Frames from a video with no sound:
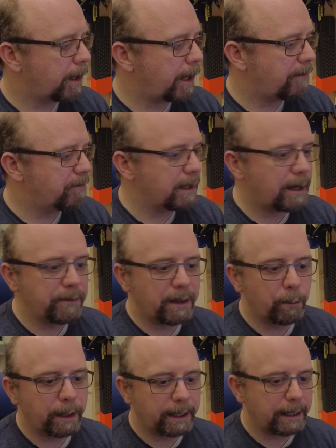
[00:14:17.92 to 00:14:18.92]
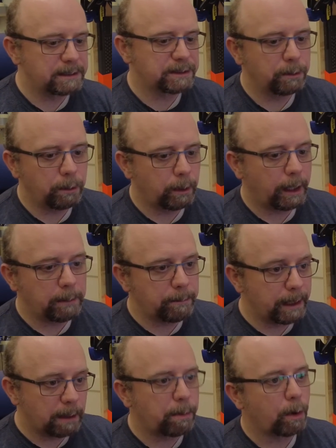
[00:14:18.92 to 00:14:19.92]
every now and then when I get to a
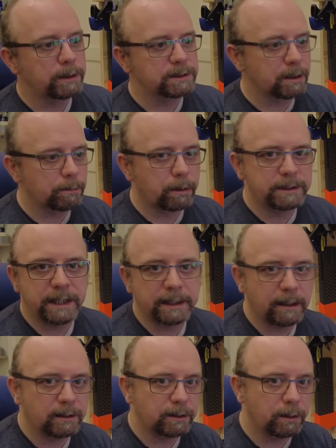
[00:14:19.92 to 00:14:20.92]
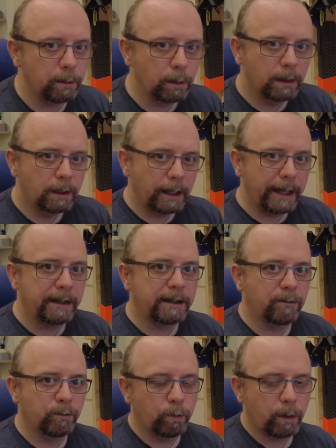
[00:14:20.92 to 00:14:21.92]
big point on a project, I'll do a
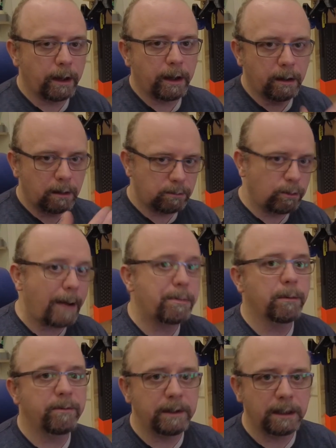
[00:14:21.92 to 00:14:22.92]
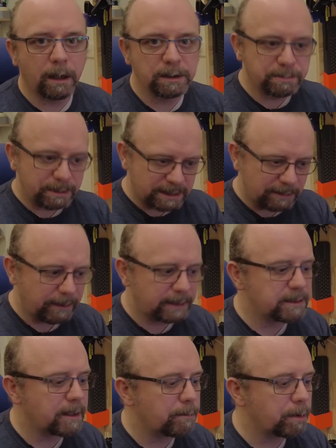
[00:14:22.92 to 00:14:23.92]
wrap-up video specific
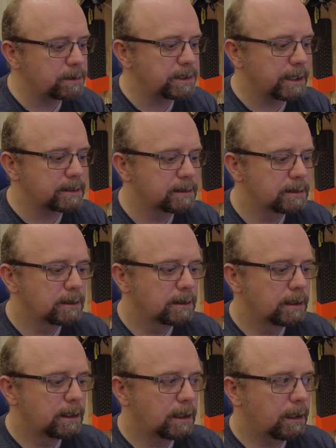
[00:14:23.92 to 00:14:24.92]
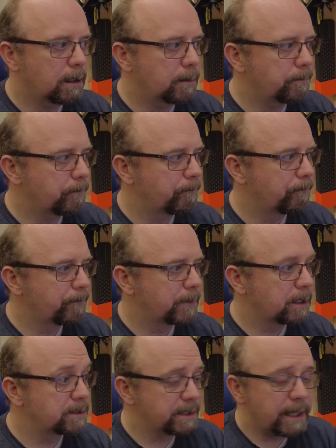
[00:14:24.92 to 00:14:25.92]
to that project.
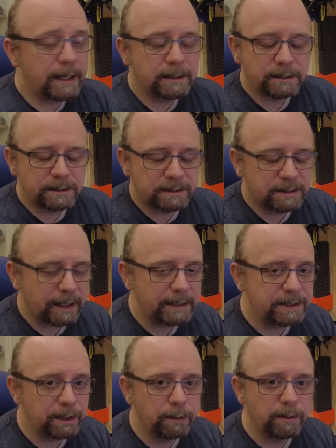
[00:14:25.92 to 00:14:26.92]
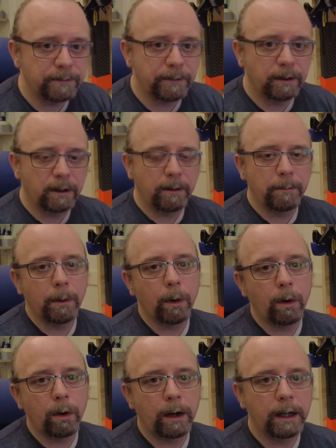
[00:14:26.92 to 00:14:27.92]
So yeah, stay tuned for
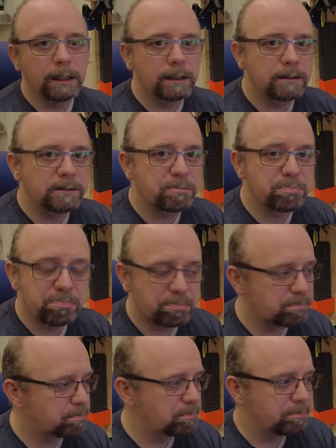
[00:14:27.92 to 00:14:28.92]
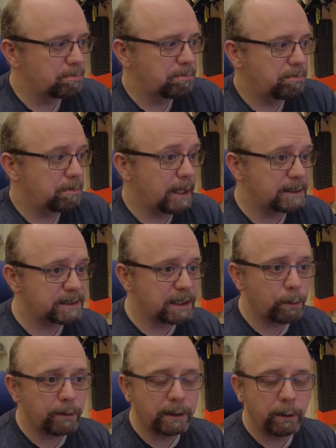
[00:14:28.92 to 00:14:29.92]
more, and let's see
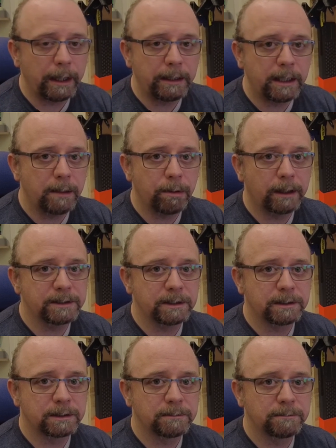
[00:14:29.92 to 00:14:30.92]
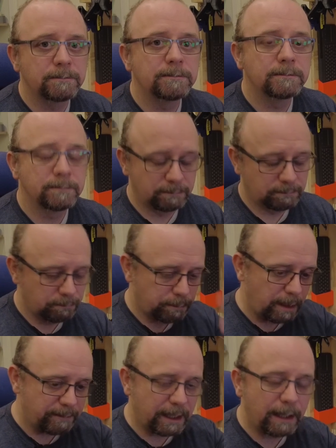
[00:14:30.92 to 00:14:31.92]
what the year brings us.
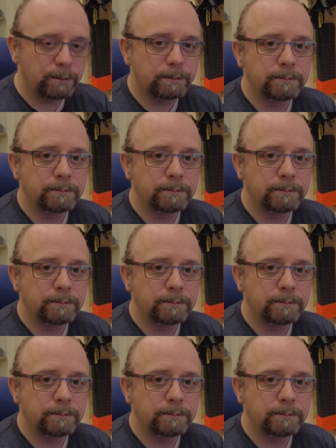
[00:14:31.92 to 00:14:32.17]
Bye for now.